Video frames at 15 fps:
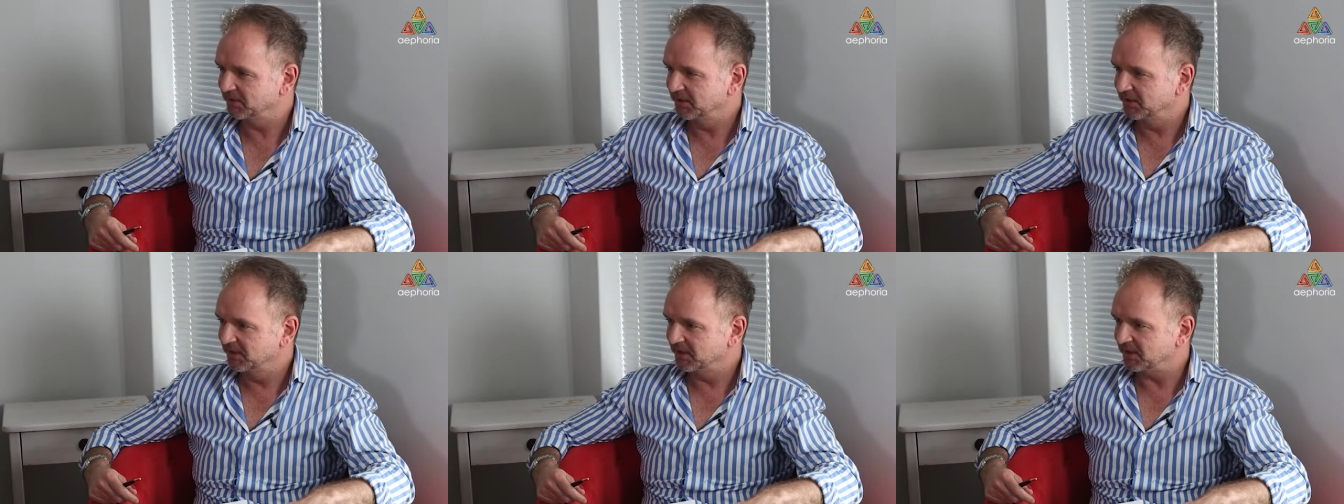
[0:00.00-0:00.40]

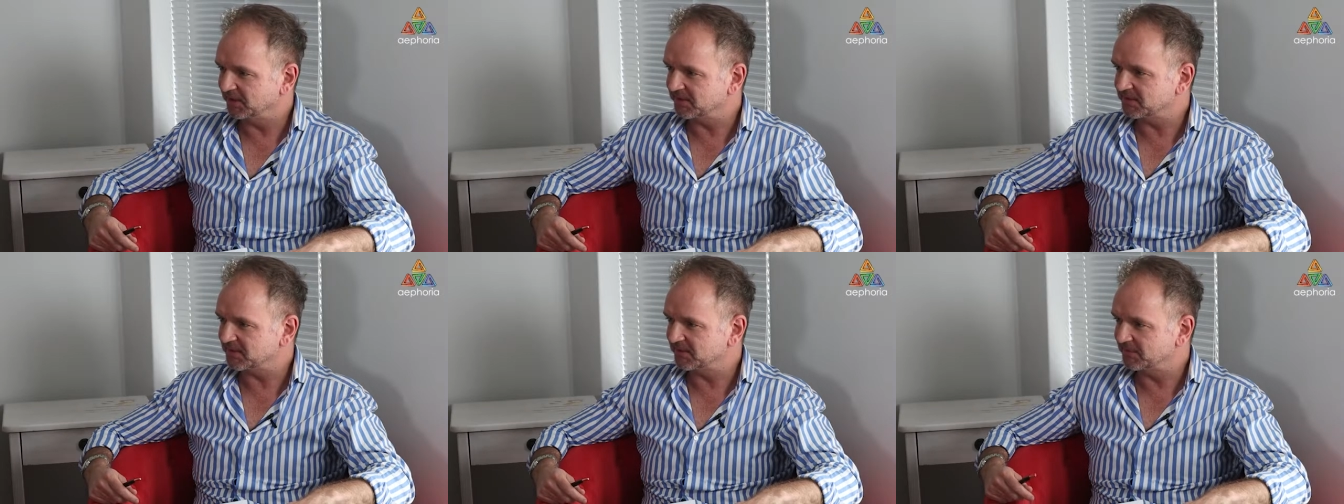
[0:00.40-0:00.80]
Mm.
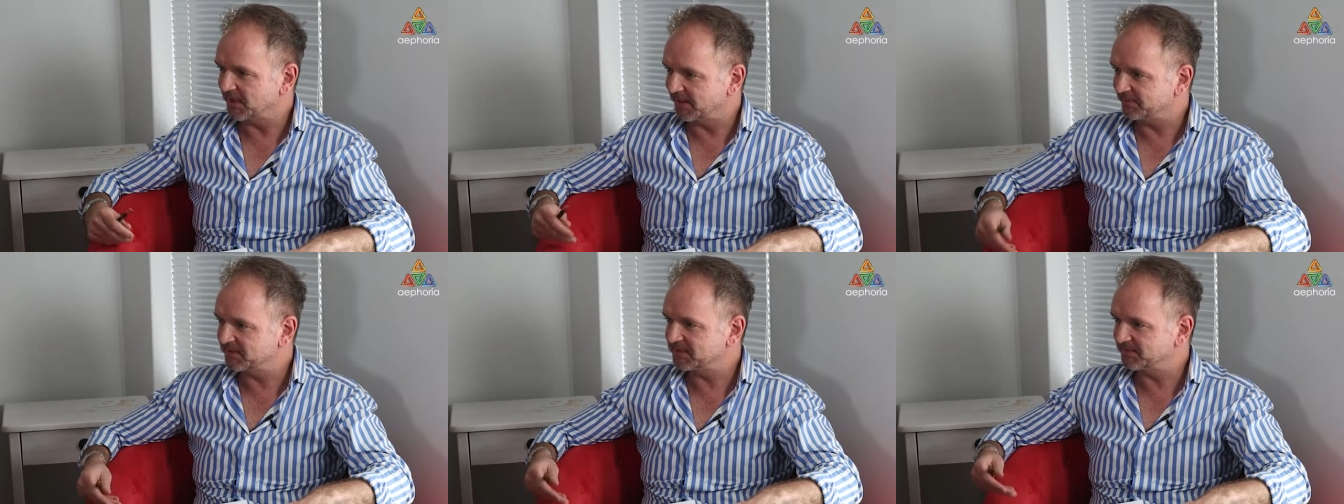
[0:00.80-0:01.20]
And so
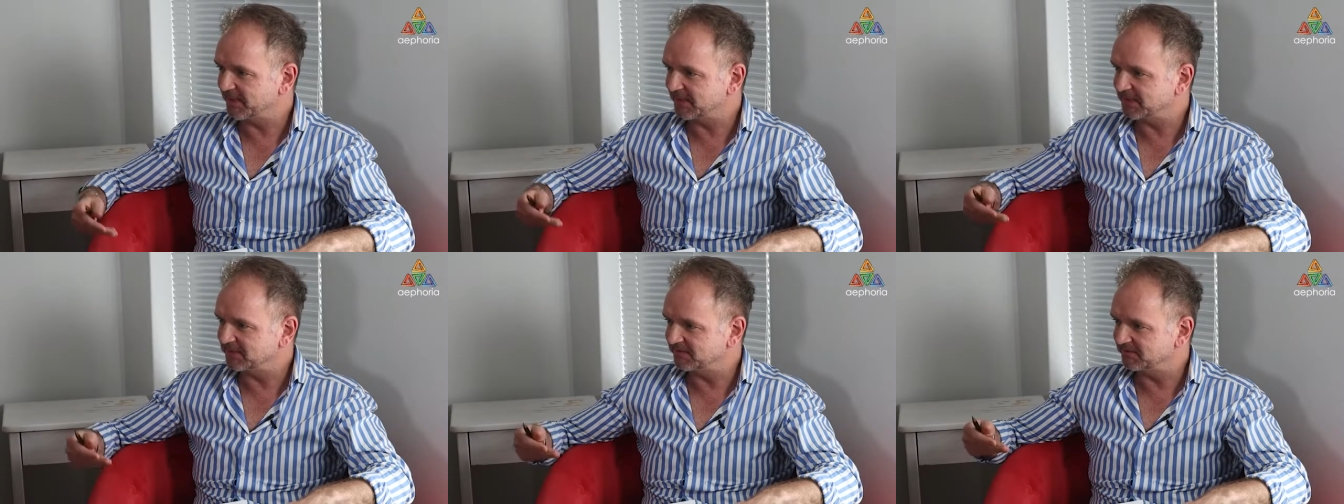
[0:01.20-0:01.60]
my
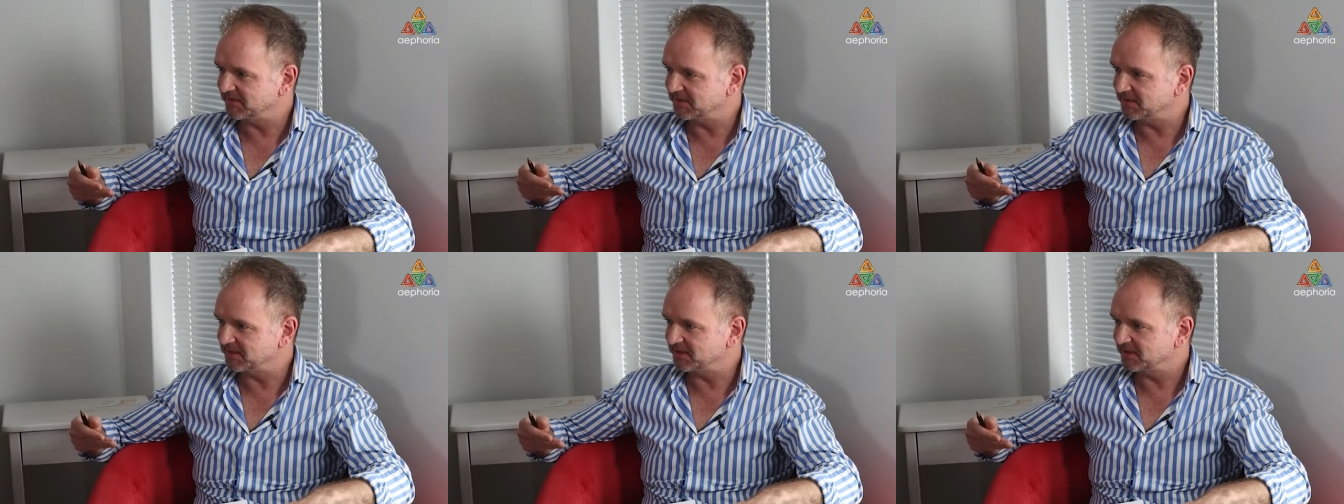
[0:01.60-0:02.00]
perspective
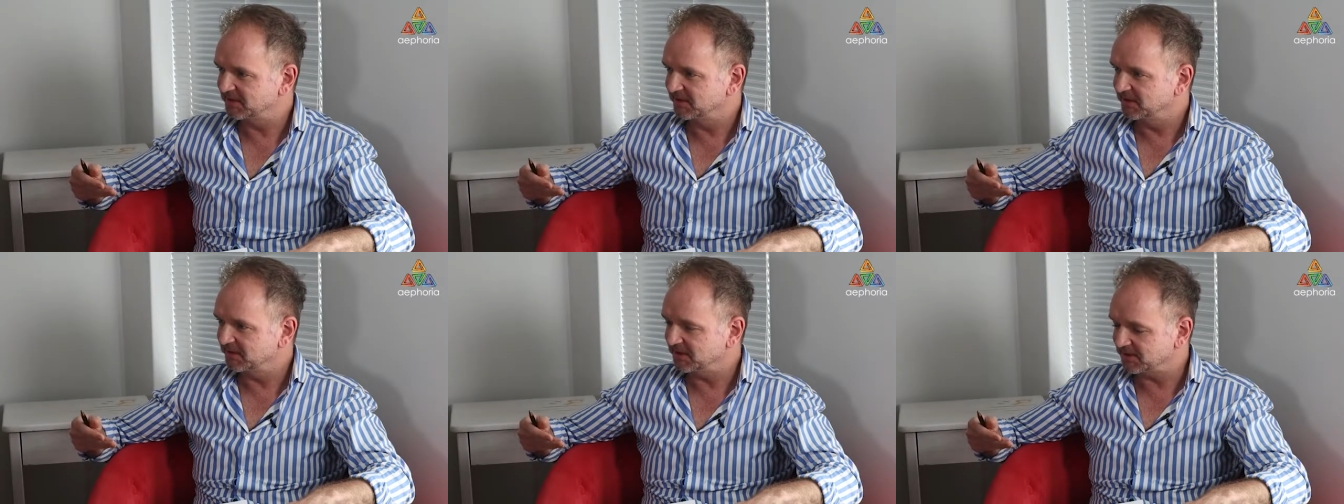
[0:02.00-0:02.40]
is,
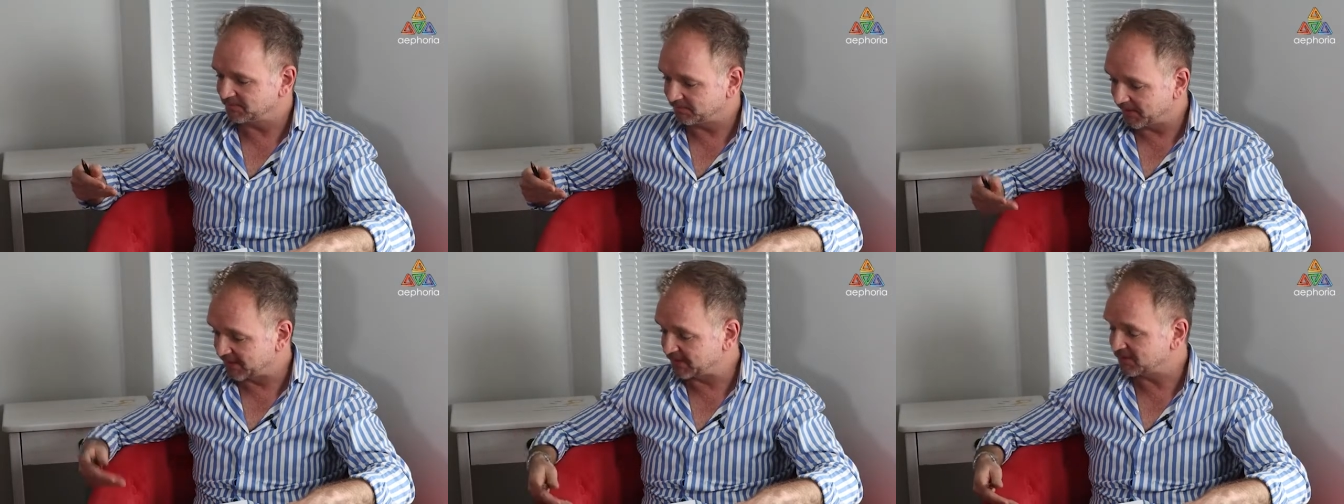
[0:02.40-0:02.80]
it's
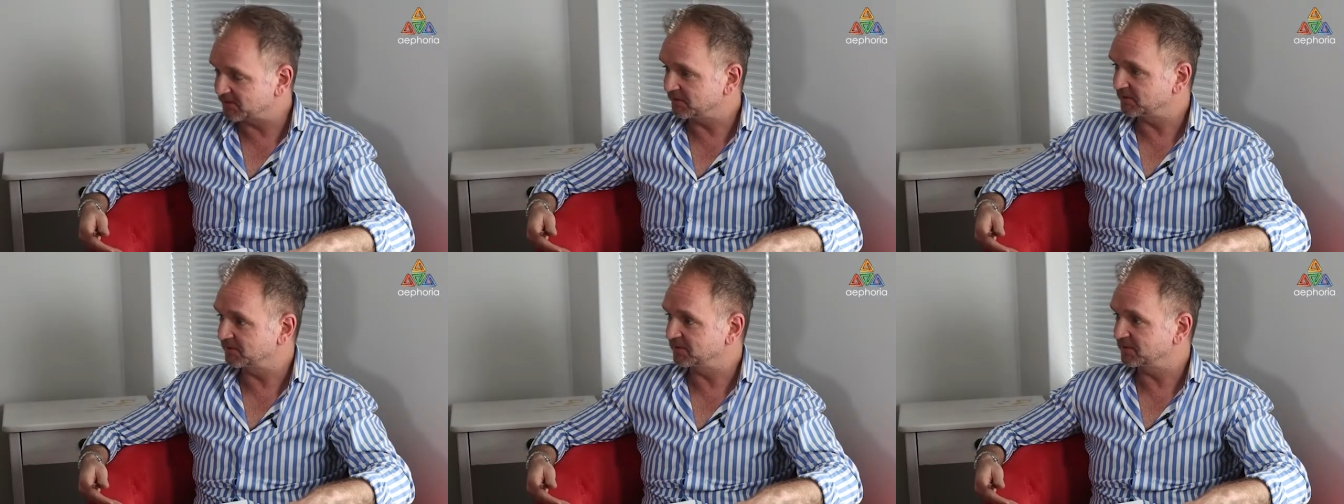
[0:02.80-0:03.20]
based
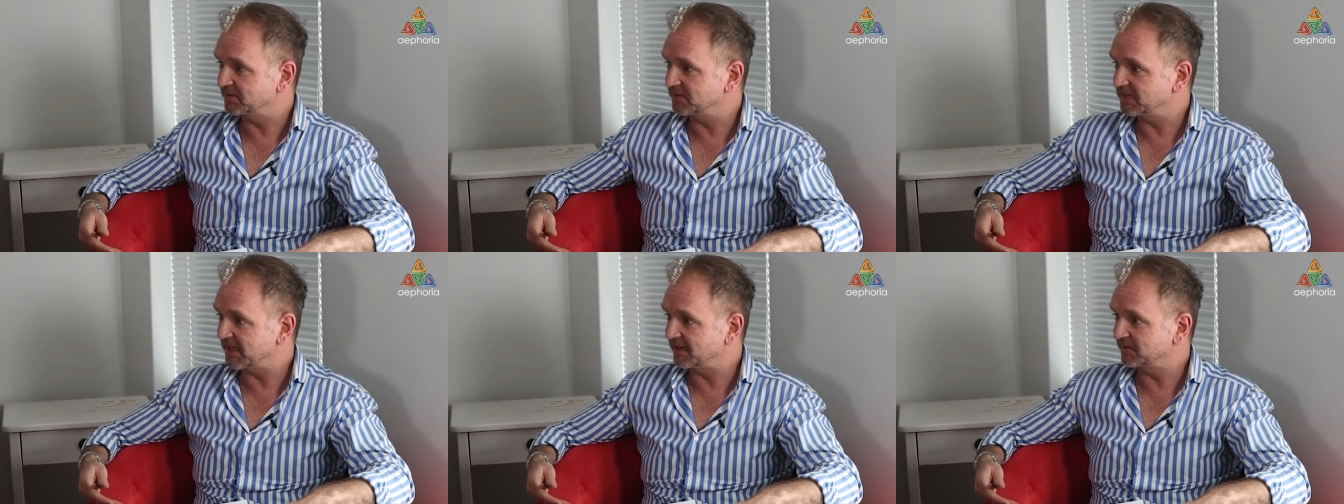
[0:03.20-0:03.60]
on
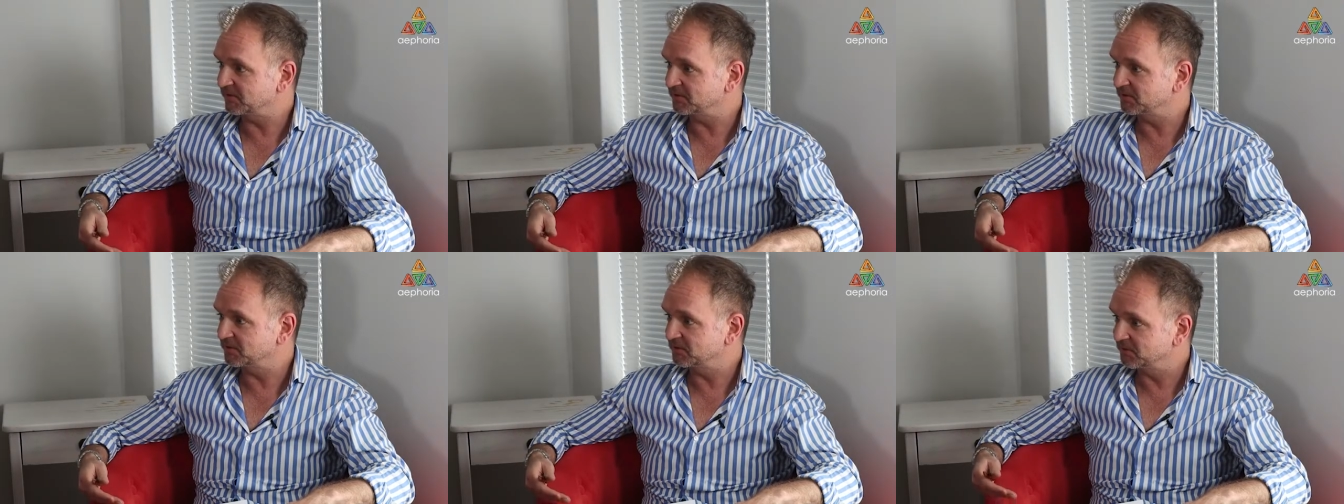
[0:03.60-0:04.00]

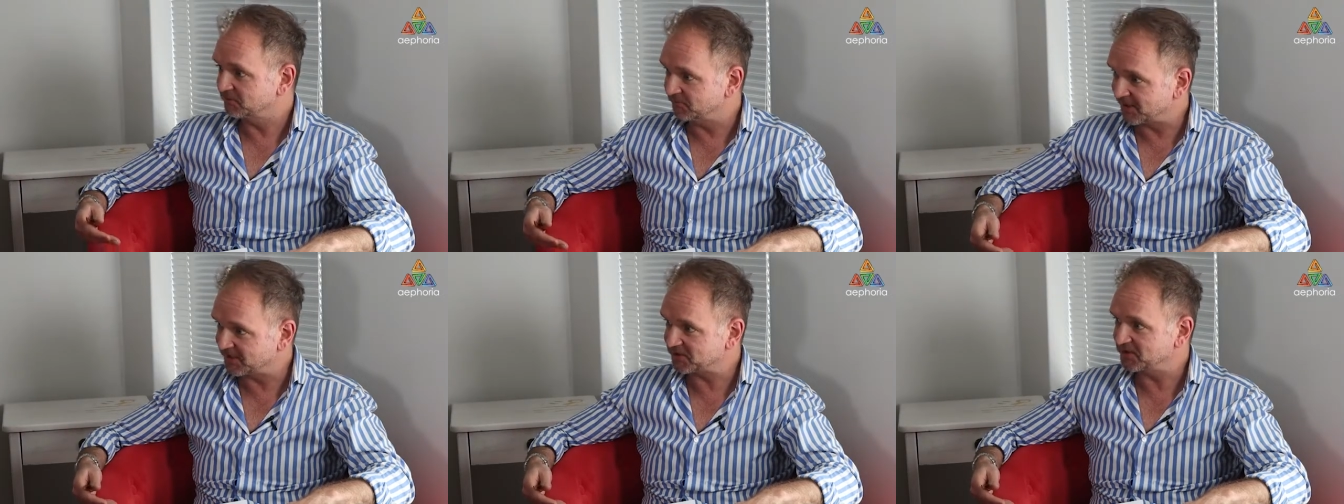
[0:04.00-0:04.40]
sound
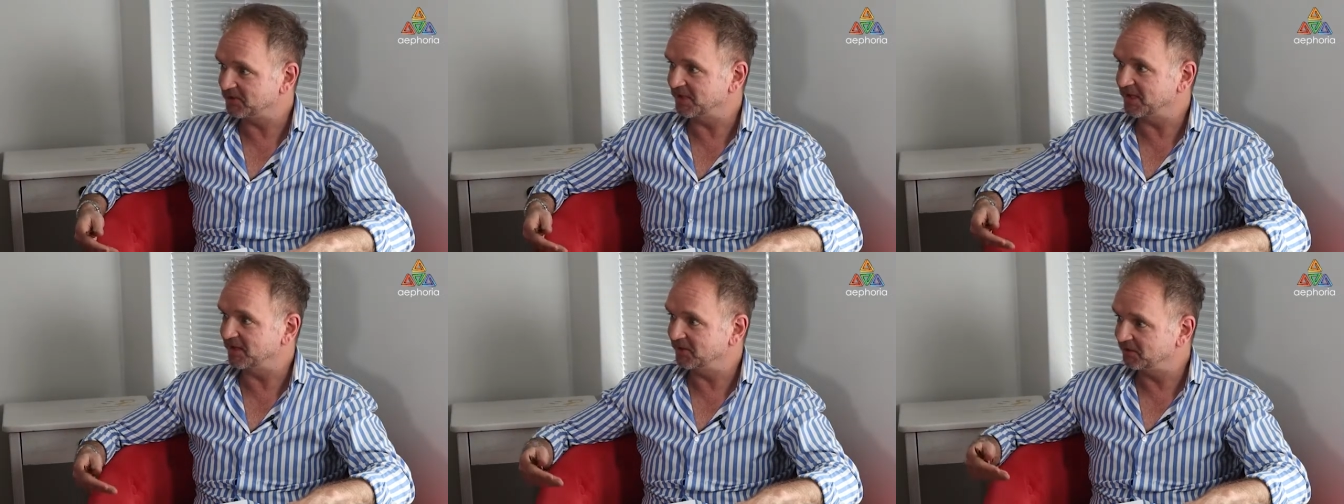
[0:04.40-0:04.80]

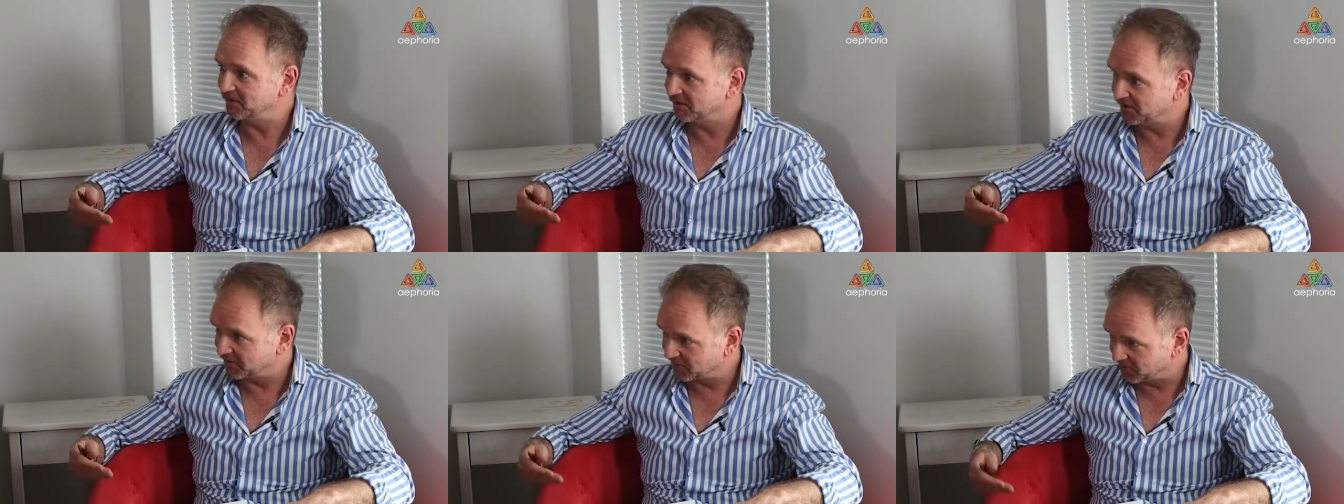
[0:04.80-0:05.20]
rationale
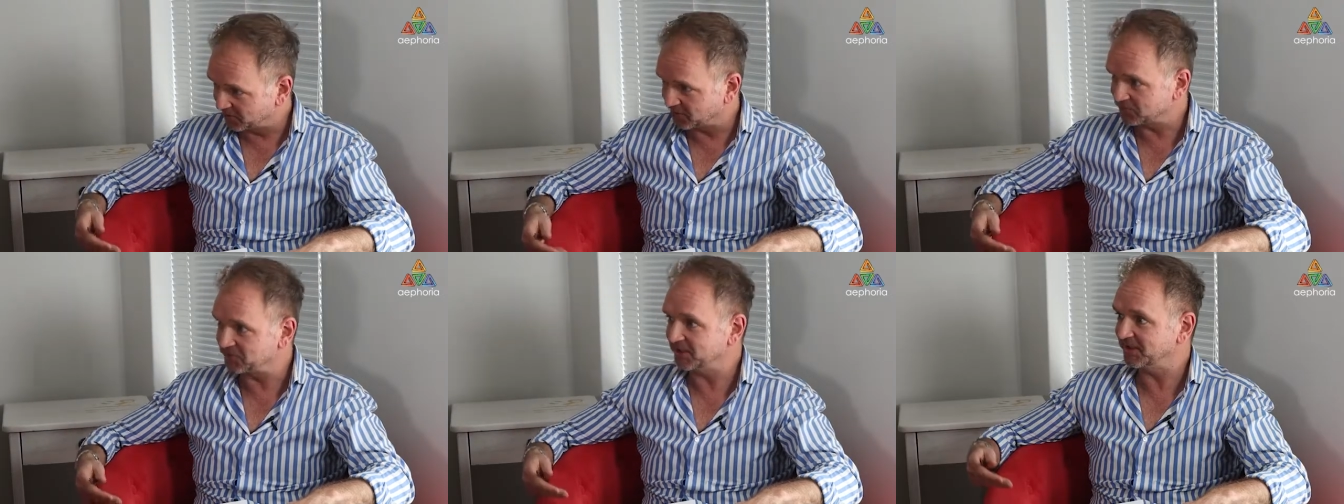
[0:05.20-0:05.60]
and
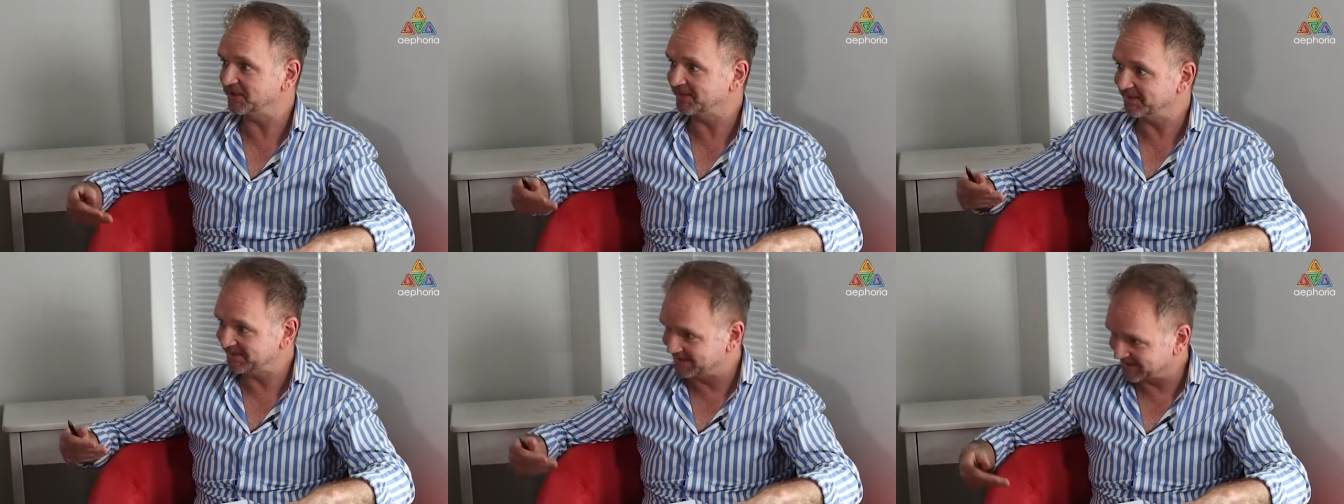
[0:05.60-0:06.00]
logic
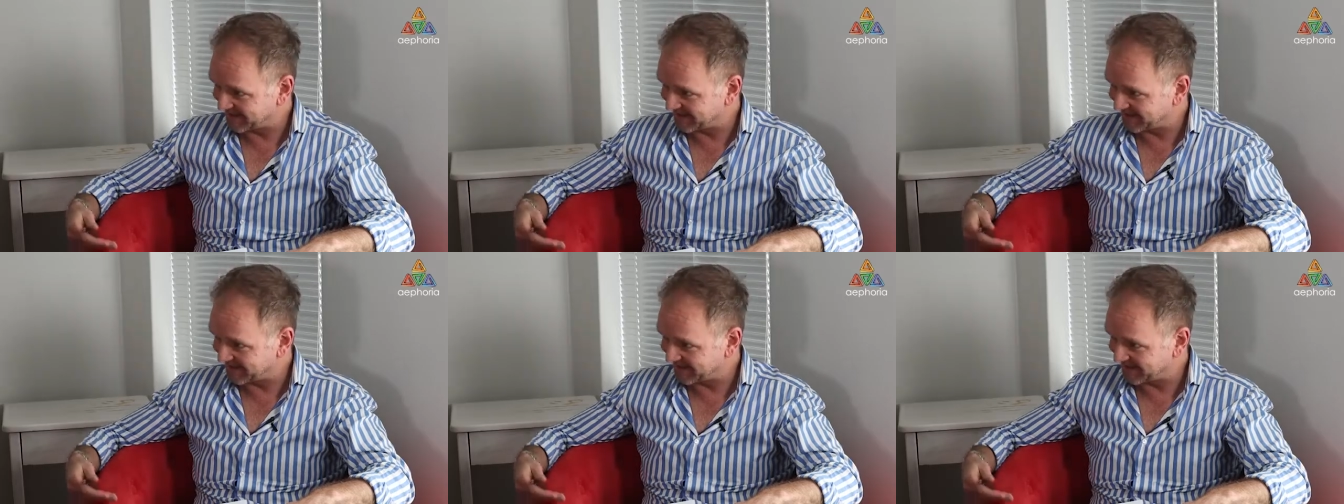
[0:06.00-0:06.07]
and